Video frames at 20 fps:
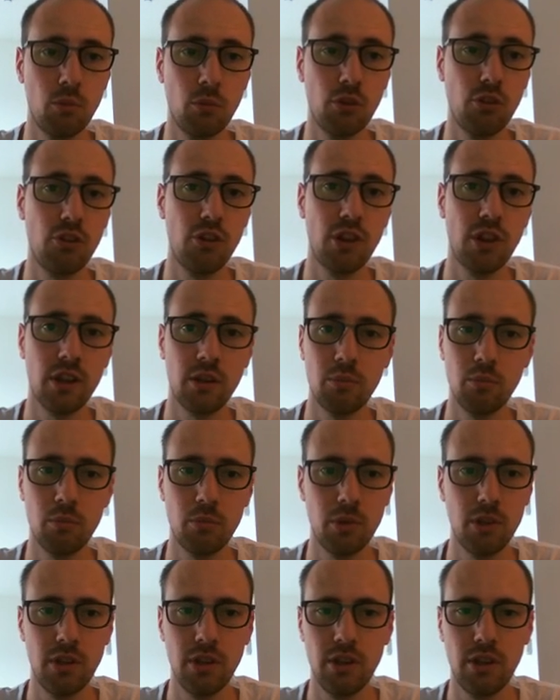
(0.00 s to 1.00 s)
which he had,
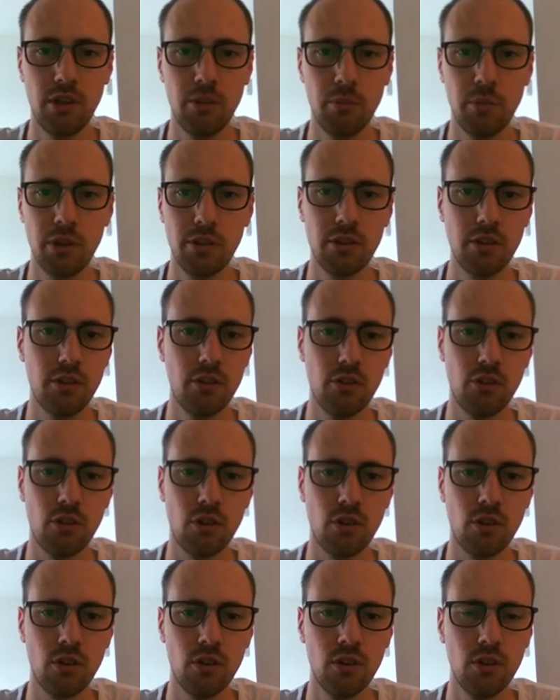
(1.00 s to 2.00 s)
but then he missed this
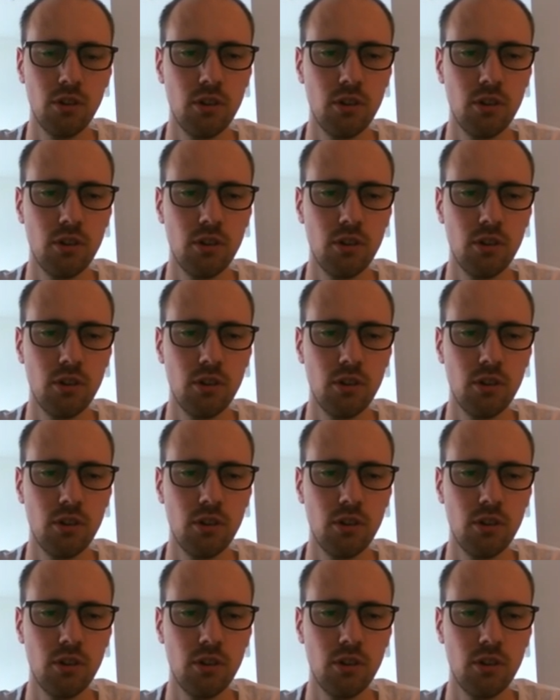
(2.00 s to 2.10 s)
draw